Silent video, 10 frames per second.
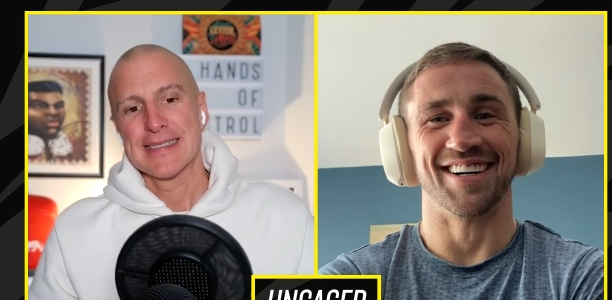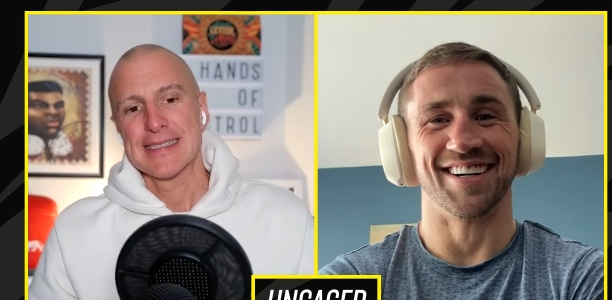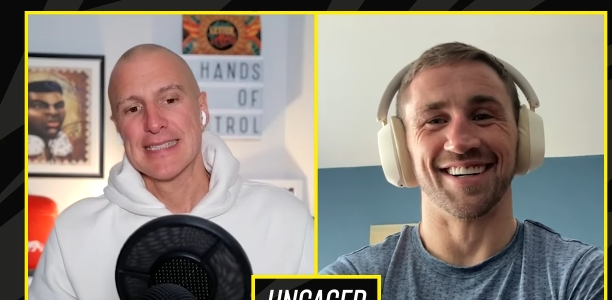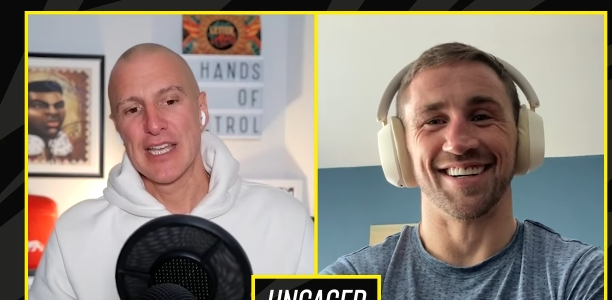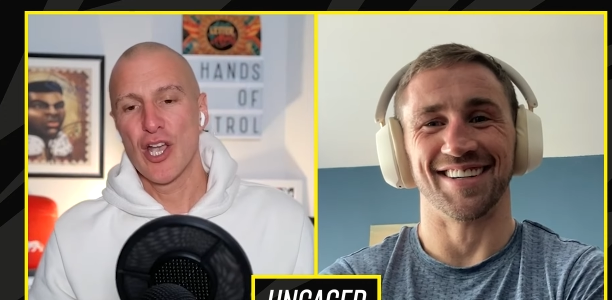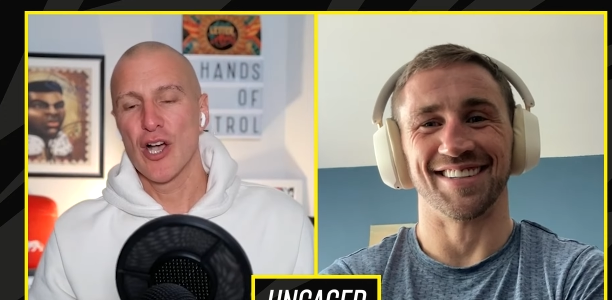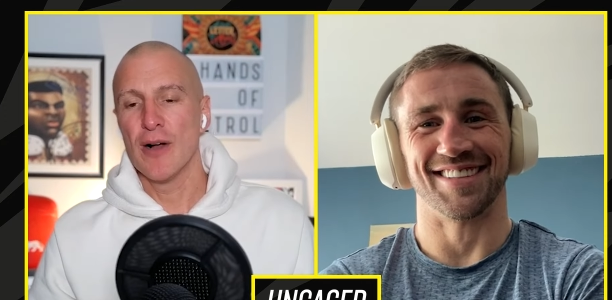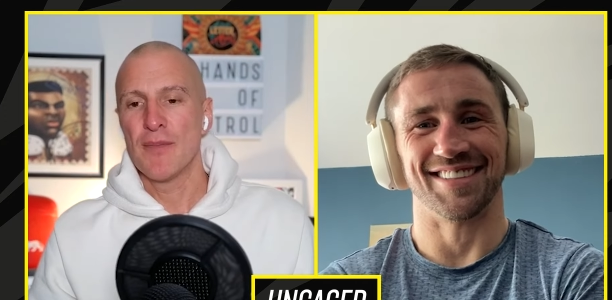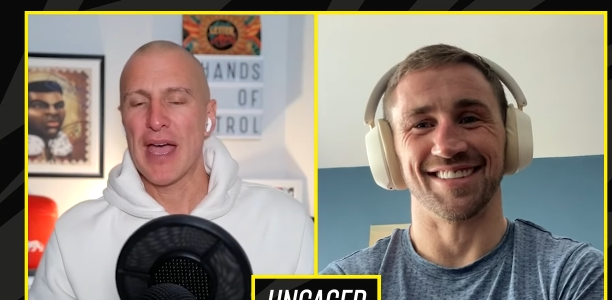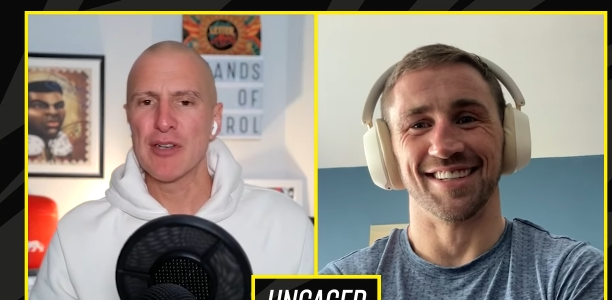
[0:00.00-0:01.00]
Speaker 1: There you go.
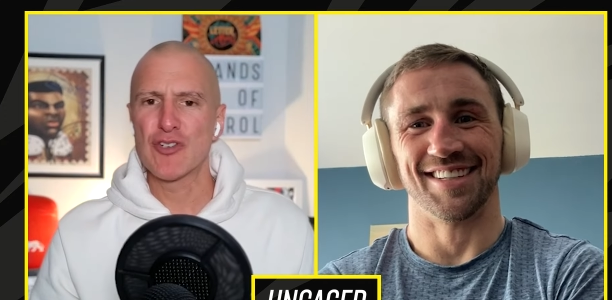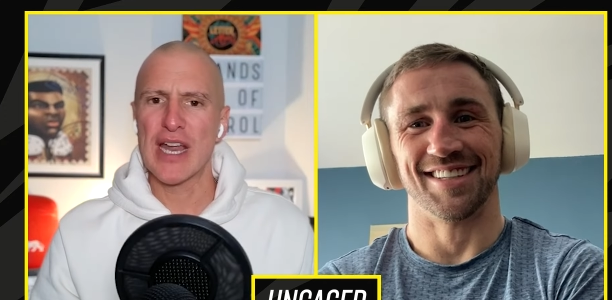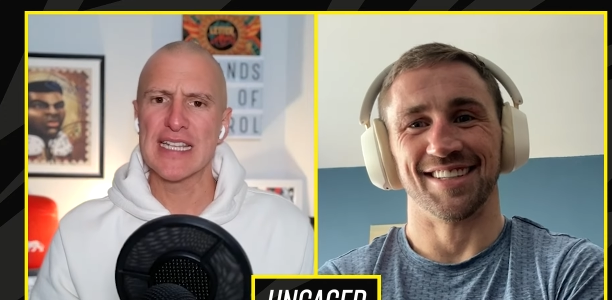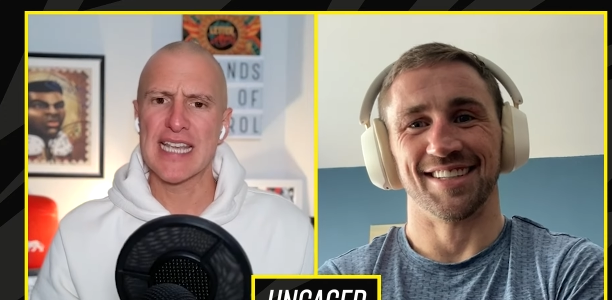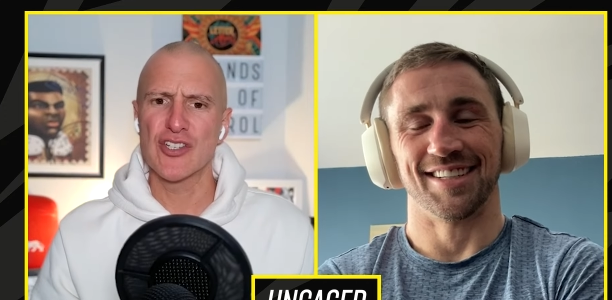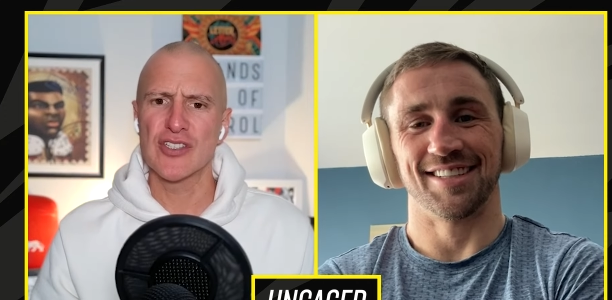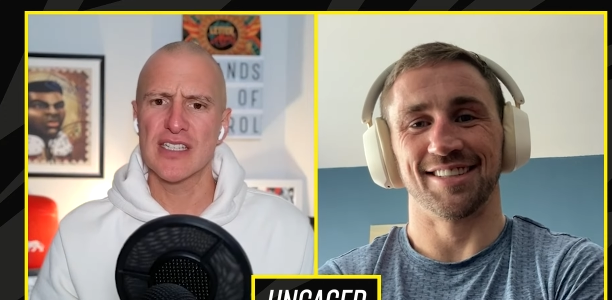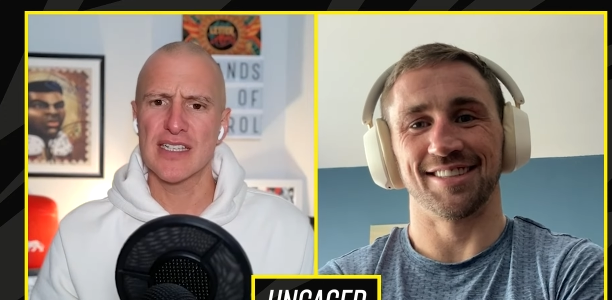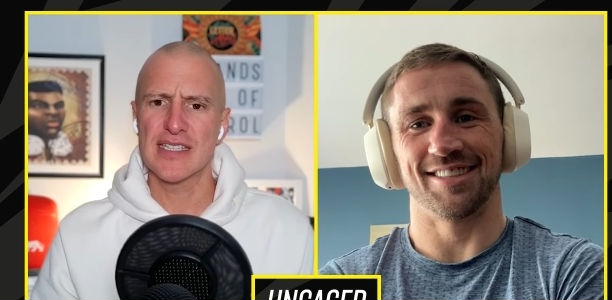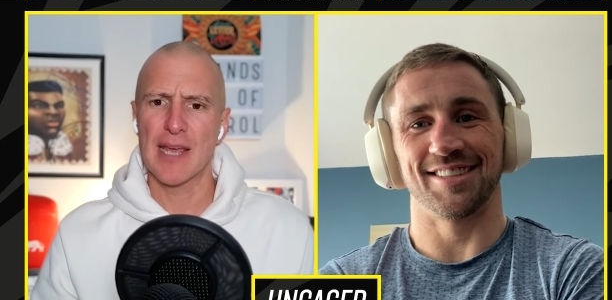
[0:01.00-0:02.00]
How many training sessions is
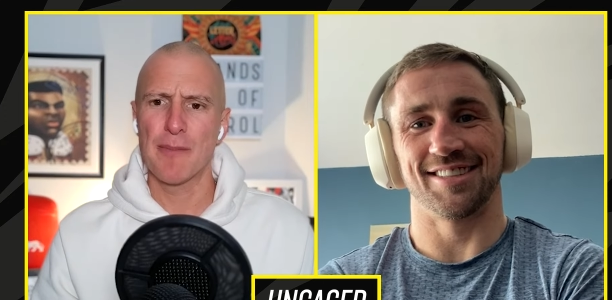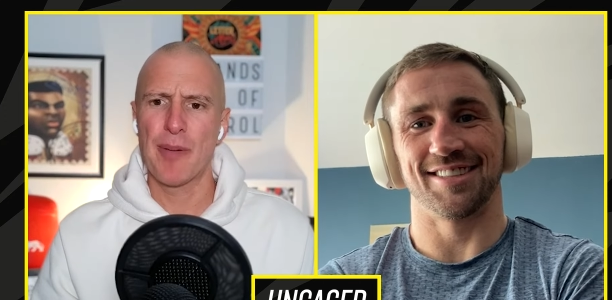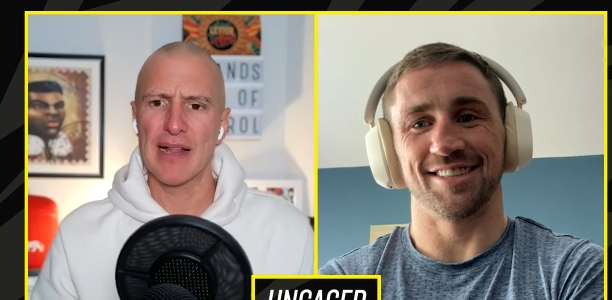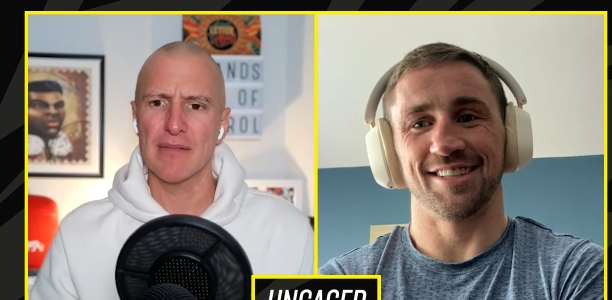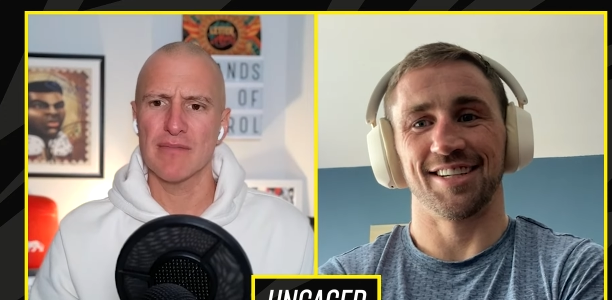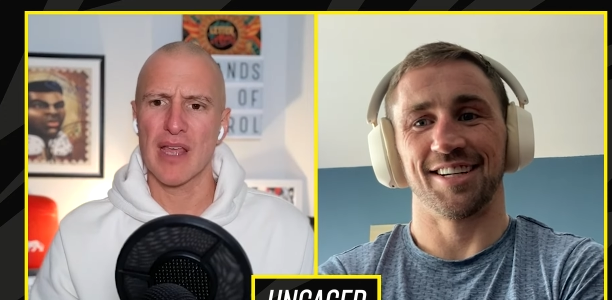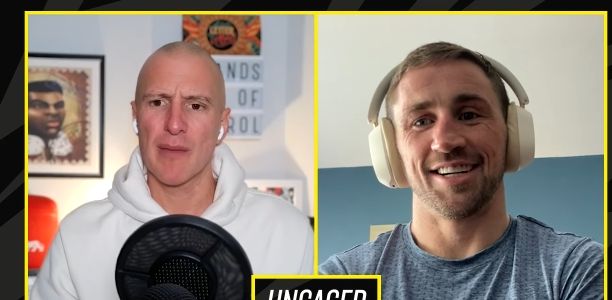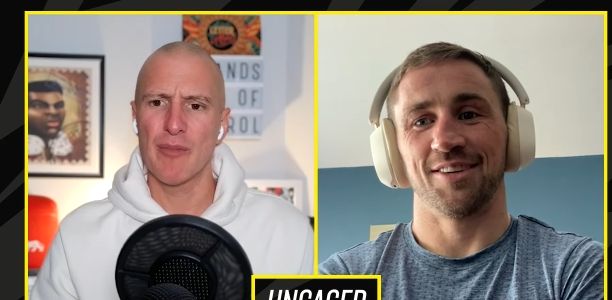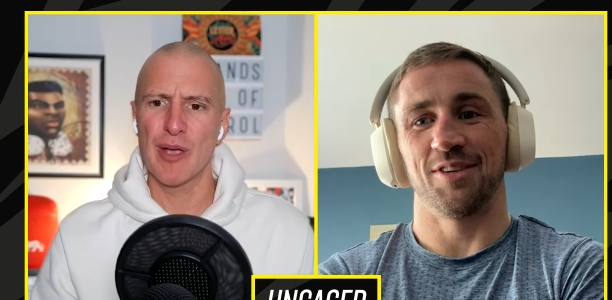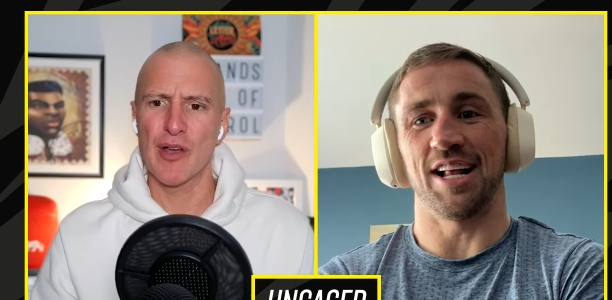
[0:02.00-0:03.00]
it today, pal? How many
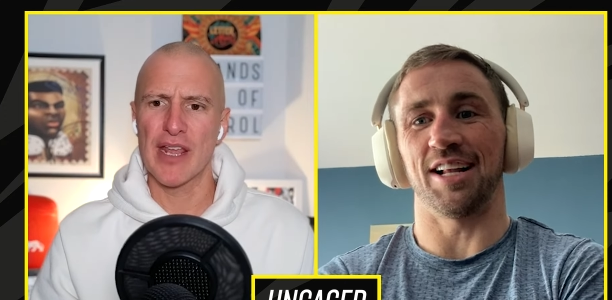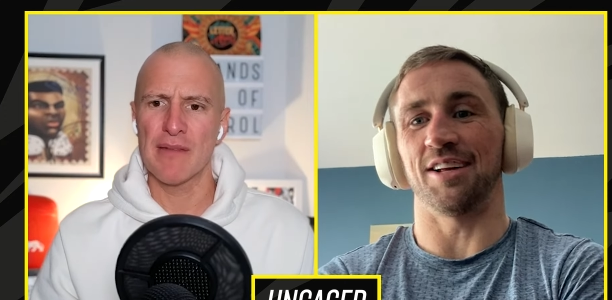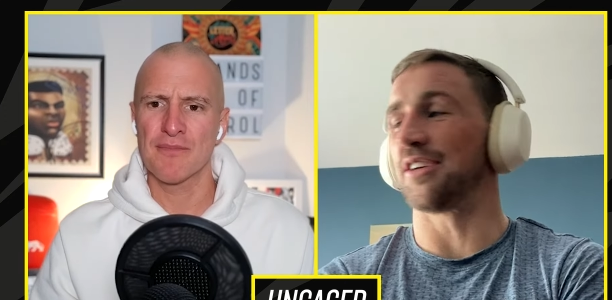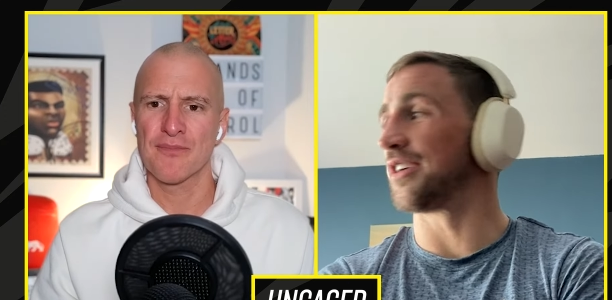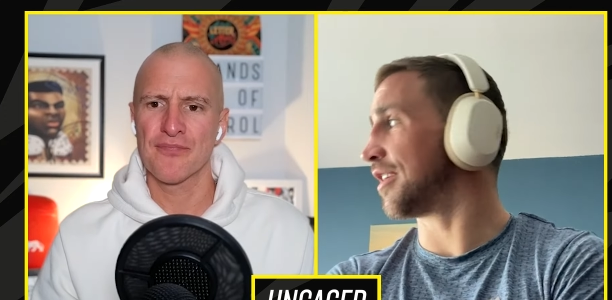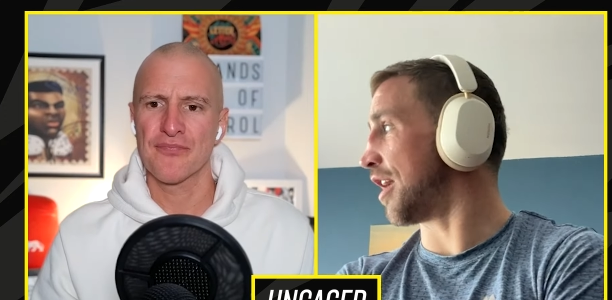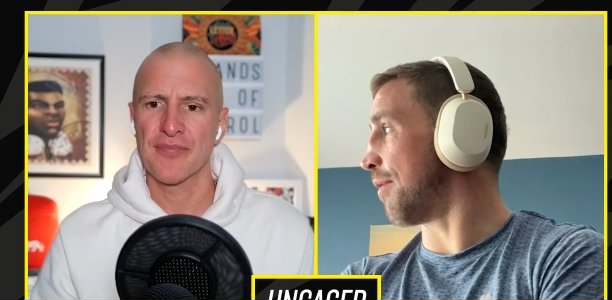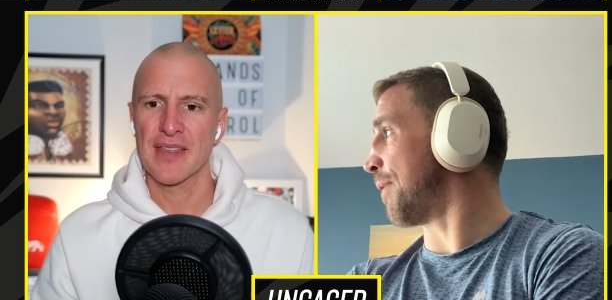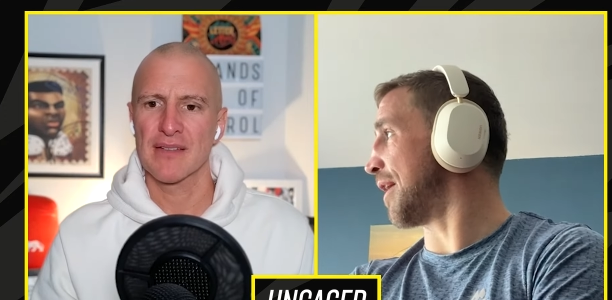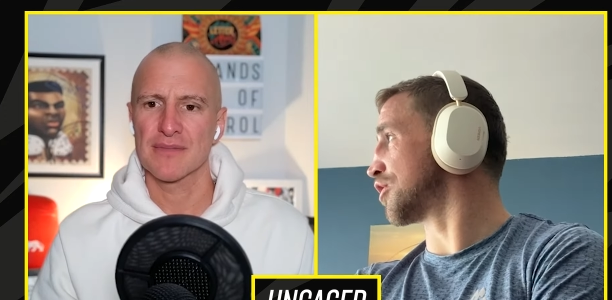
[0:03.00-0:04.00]
we got
Speaker 2: in? Well,
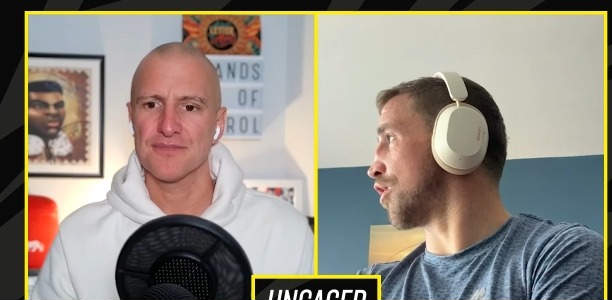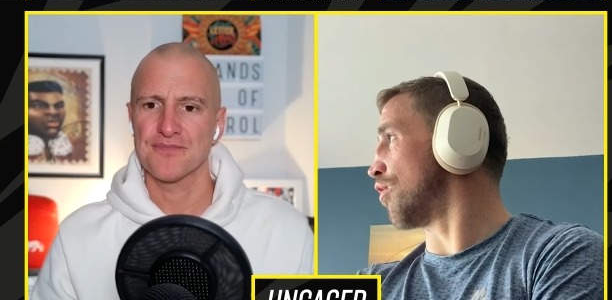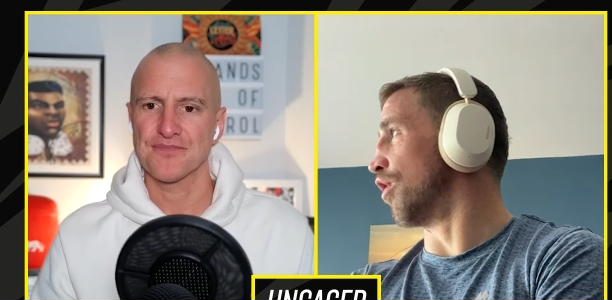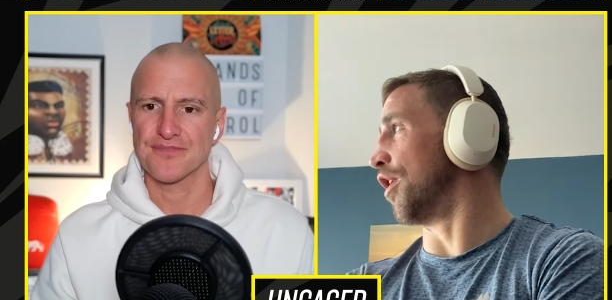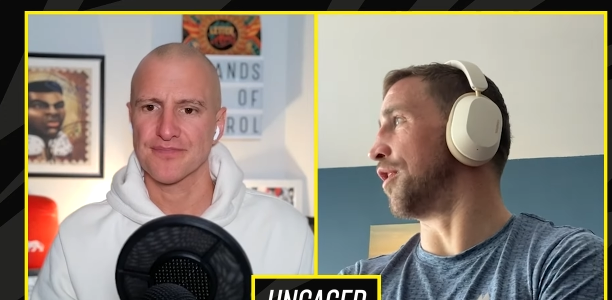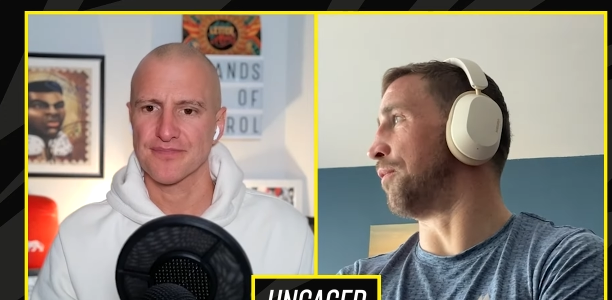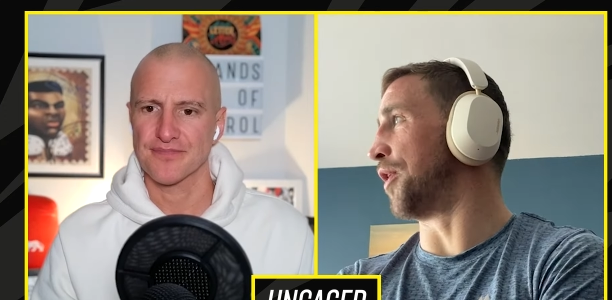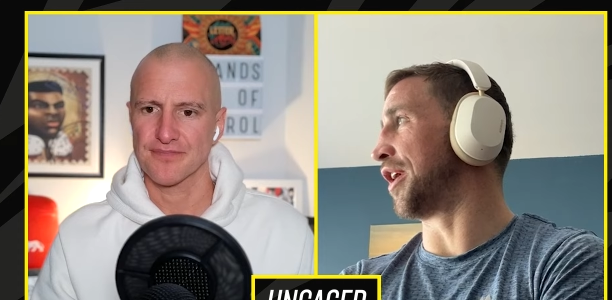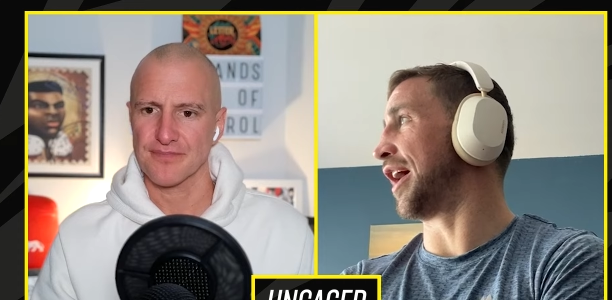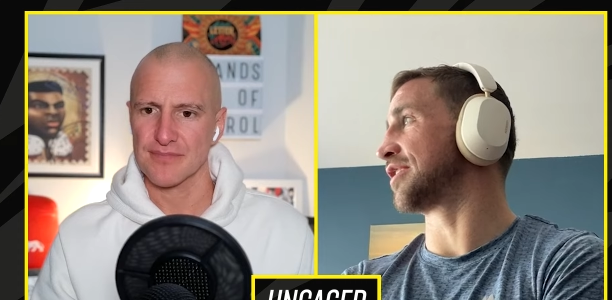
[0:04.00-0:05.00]
I'm about to go and roll up the
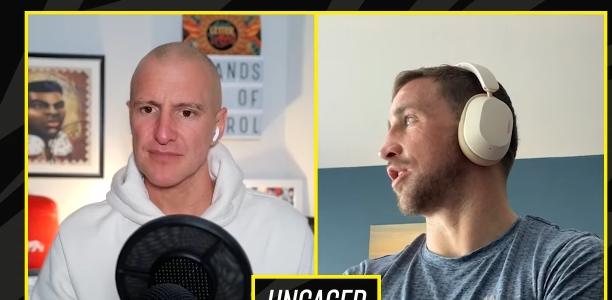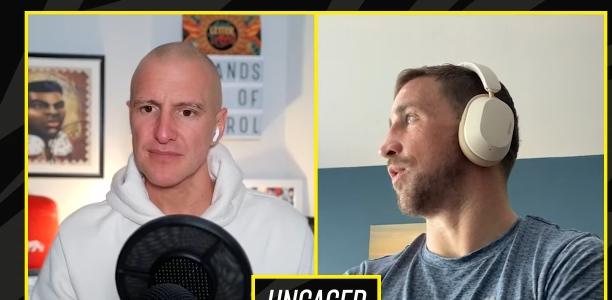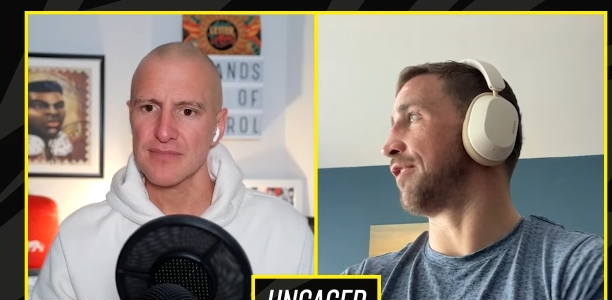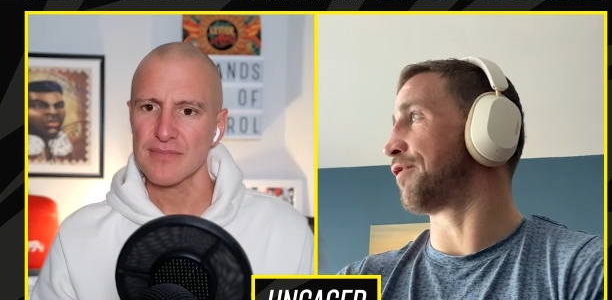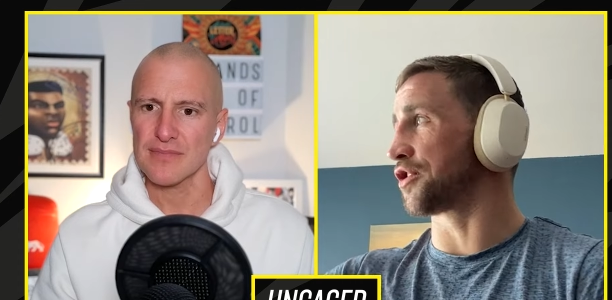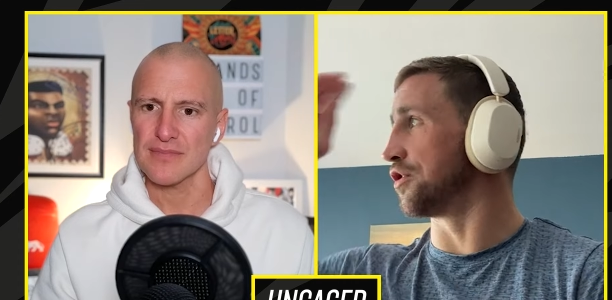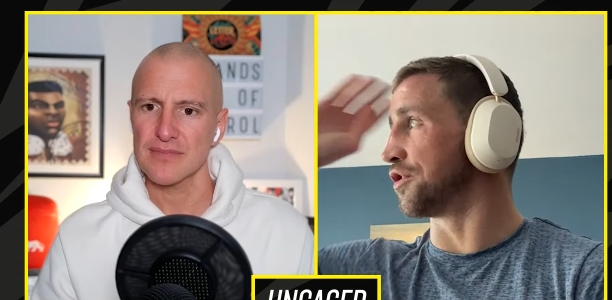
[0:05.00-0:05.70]
body. I had to wait for